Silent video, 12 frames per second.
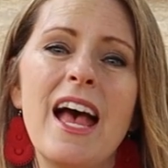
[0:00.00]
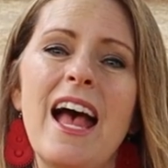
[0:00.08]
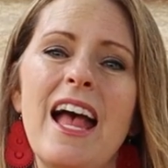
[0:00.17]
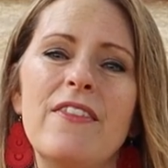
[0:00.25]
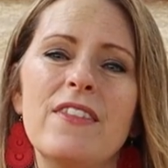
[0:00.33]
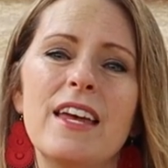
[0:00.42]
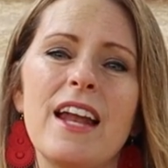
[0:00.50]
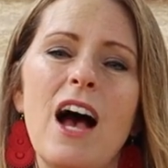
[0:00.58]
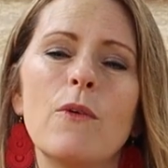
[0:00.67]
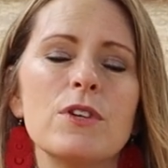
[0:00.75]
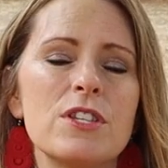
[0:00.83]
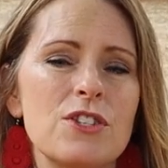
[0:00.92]
And then I
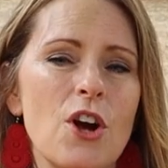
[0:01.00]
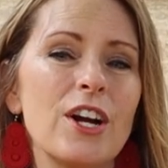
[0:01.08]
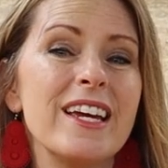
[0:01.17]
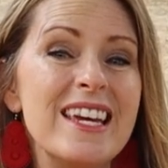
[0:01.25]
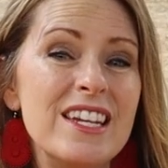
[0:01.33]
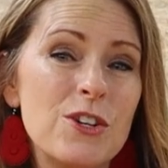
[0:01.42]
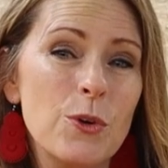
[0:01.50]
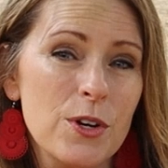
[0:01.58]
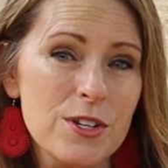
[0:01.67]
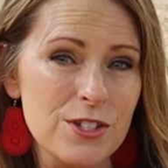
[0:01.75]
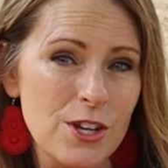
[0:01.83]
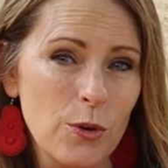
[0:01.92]
will start
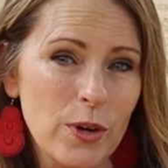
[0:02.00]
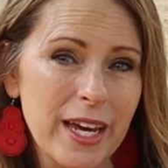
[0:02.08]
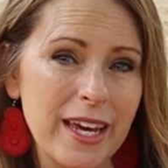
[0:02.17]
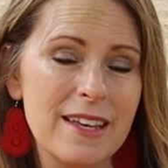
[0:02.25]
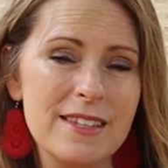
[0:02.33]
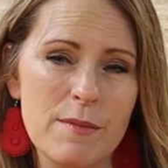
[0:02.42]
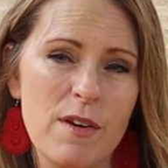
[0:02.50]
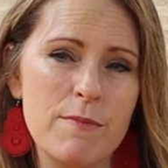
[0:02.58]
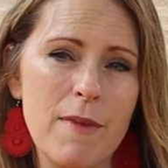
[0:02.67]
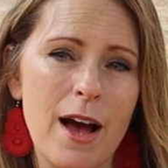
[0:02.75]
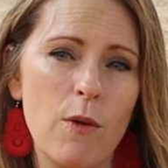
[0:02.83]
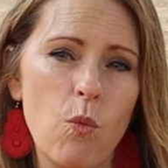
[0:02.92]
indoor sowing some of
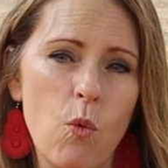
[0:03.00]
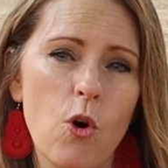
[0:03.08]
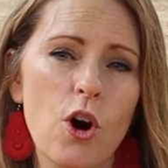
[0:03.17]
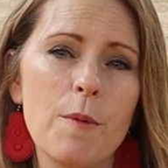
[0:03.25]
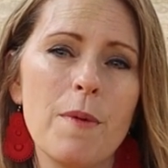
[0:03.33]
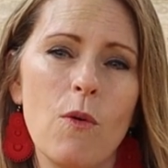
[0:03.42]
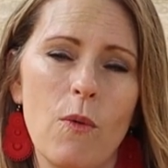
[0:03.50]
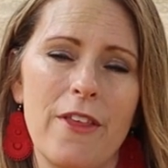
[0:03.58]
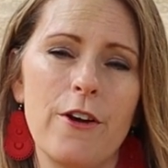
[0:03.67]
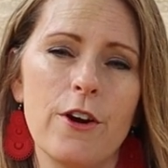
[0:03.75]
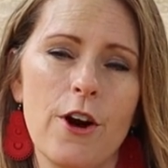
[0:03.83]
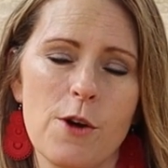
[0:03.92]
my warm
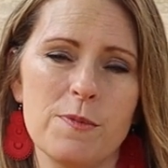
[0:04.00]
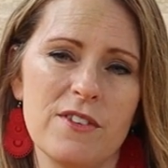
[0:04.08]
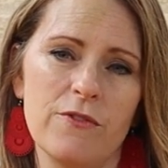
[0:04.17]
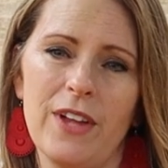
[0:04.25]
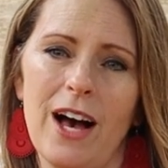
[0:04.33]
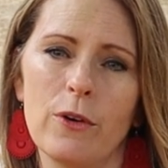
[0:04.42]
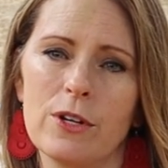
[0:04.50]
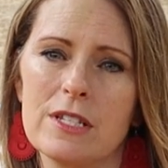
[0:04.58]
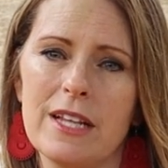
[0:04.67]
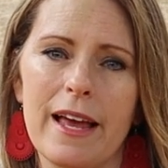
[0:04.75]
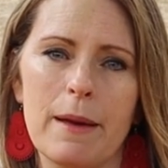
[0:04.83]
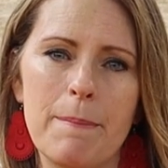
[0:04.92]
weather herbs and
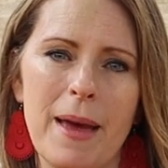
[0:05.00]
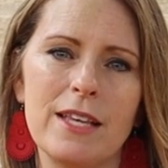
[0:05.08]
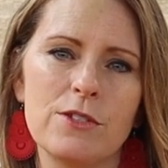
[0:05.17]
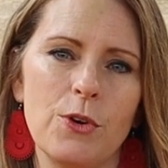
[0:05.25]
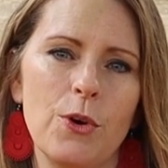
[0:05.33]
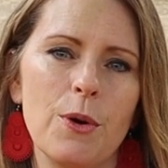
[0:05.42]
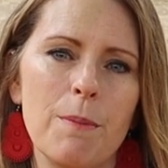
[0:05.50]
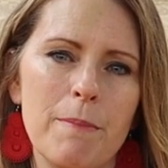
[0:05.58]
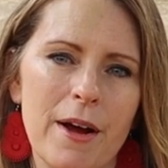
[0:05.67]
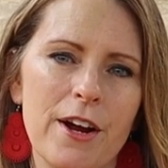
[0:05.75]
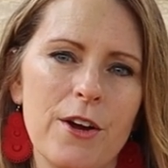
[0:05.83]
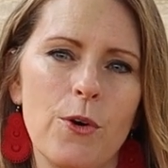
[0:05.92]
flowers like basil,
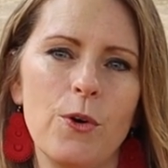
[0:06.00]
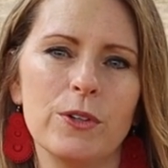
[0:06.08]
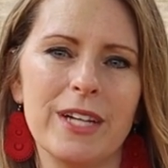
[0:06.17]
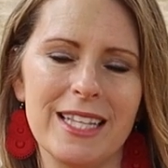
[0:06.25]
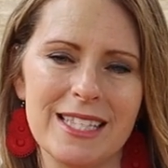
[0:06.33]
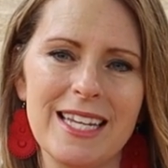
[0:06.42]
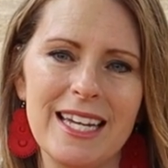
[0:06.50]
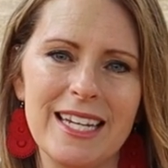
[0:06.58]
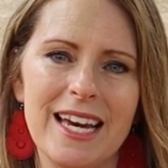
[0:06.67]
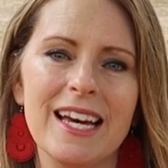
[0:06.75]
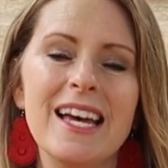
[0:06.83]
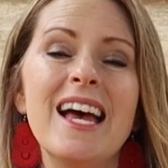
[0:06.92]
marigold, and
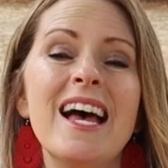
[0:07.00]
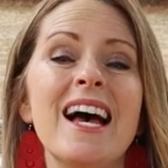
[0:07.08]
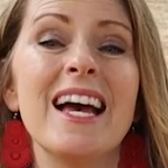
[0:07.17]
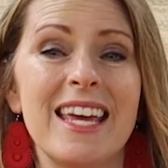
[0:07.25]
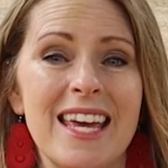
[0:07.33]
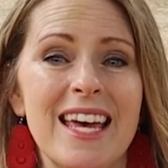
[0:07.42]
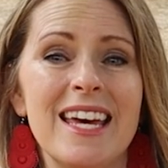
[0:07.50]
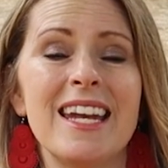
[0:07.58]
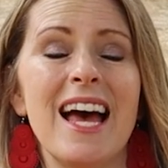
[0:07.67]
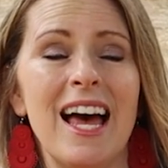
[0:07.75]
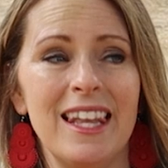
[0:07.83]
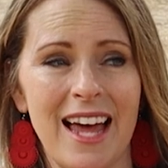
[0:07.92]
zinnia.
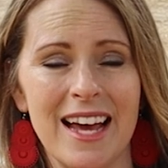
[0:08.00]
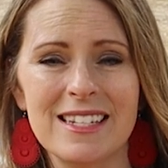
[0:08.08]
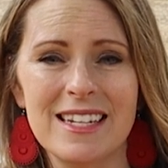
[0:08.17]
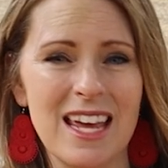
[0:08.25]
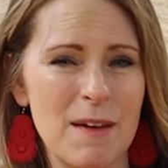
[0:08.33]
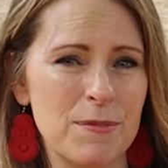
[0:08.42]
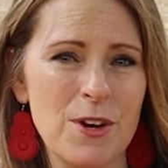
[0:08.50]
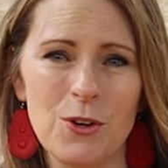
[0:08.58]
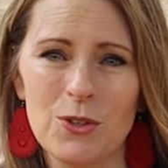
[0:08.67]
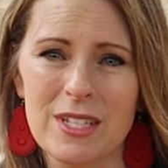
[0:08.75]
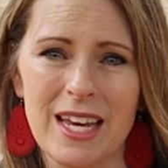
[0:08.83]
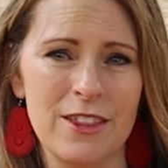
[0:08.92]
Again, I like to keep
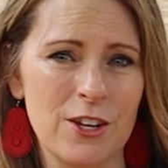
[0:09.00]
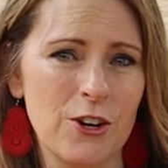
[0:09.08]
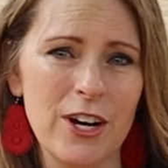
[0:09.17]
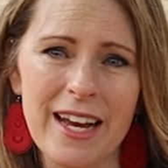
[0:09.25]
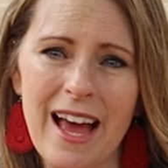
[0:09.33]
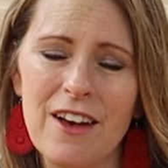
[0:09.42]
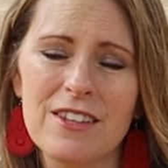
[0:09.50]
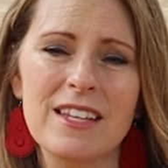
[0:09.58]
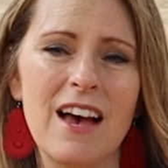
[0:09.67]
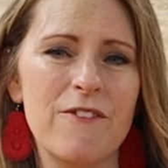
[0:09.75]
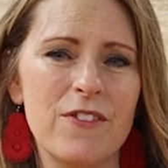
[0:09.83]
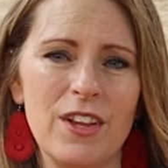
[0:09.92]
those in the greenhouse.
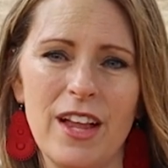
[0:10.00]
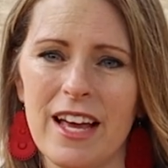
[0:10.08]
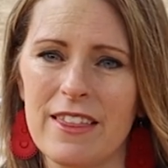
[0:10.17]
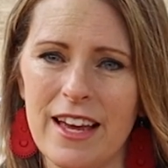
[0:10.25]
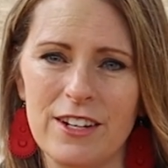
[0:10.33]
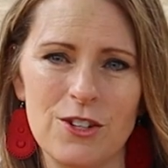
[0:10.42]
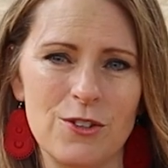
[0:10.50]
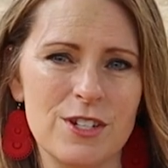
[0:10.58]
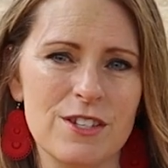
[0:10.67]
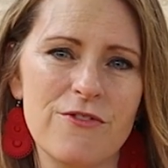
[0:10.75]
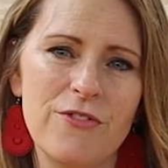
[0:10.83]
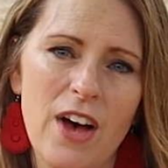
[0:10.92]
I feel like they do
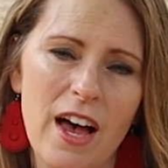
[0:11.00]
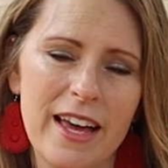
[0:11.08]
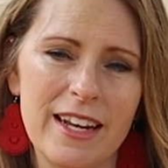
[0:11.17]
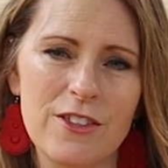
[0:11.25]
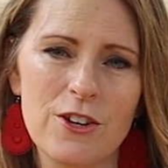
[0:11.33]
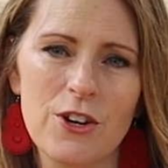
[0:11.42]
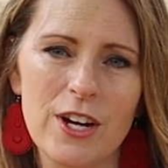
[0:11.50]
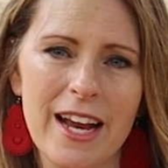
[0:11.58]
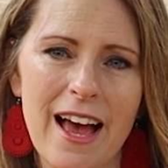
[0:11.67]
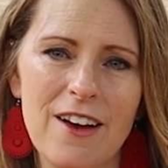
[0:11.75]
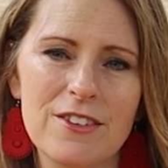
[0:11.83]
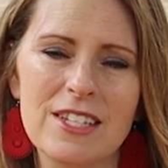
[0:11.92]
just fine in the
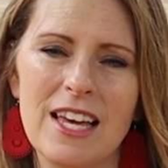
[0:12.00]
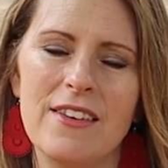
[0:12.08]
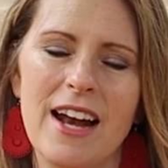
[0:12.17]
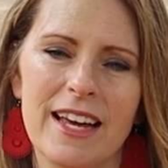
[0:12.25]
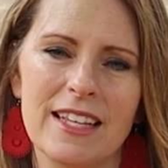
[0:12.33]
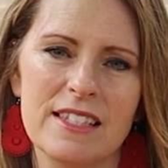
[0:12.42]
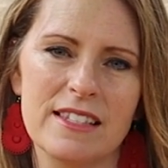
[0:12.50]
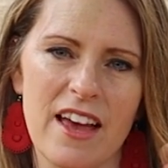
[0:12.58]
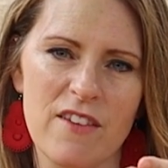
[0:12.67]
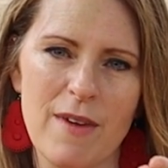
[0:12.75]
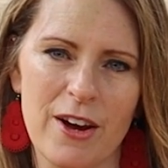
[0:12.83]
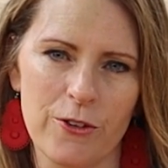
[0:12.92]
greenhouse, and then I can
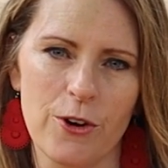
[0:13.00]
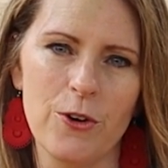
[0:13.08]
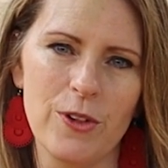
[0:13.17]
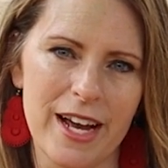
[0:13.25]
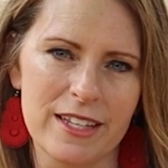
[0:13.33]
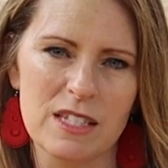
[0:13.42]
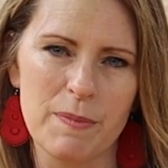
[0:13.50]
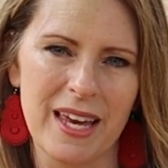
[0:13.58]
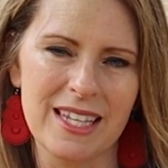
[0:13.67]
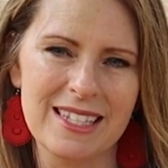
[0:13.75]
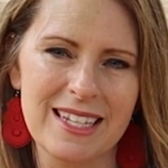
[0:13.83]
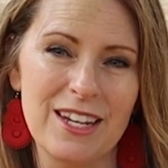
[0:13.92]
save my grow light
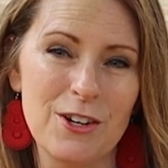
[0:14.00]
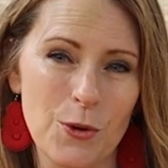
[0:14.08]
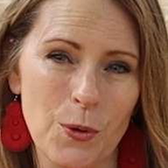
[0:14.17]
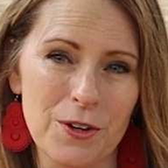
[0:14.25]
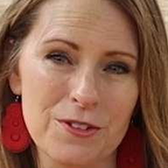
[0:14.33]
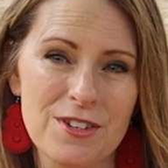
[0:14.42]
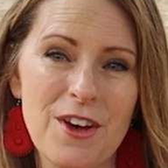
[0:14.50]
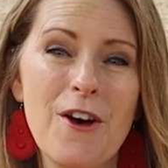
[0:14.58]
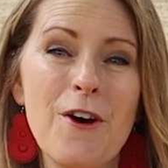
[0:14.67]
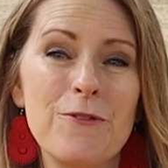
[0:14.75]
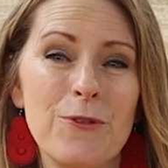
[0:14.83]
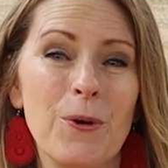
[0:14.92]
space indoors
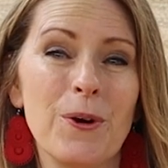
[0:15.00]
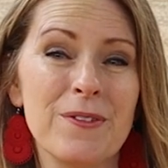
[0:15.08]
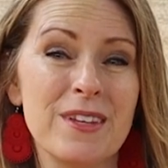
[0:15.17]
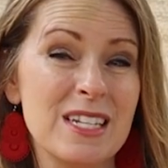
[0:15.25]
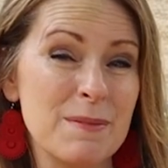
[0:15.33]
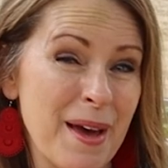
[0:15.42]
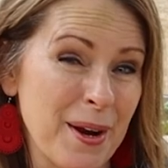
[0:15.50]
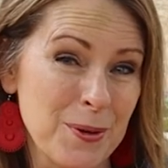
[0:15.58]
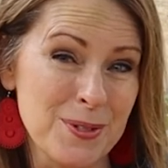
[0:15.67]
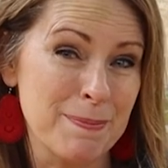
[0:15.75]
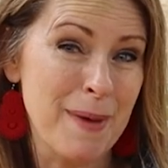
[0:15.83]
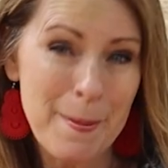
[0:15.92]
for the
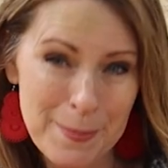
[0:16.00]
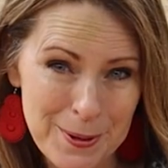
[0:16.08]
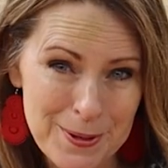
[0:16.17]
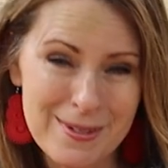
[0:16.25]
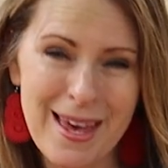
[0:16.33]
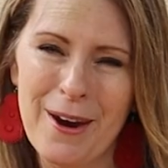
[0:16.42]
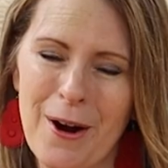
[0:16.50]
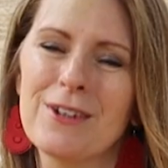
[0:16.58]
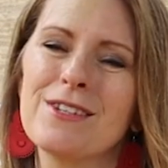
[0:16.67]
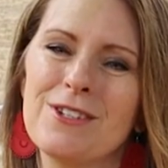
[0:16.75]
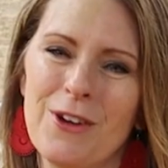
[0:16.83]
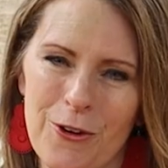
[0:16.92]
tomatoes and peppers that are
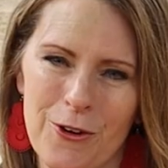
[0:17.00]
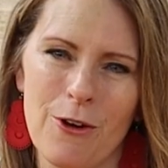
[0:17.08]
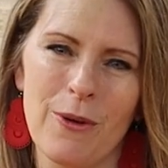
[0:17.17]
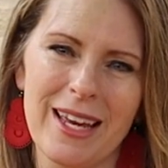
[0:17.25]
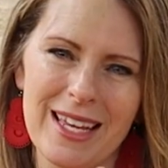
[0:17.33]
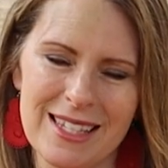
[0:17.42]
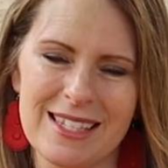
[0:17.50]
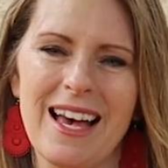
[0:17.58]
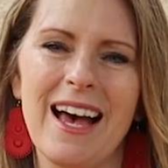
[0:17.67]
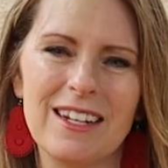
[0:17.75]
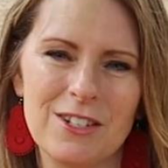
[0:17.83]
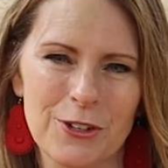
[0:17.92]
still growing
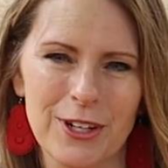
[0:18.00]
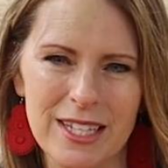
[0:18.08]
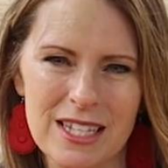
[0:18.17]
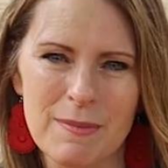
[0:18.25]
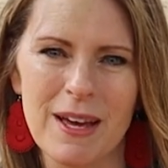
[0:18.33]
inside during this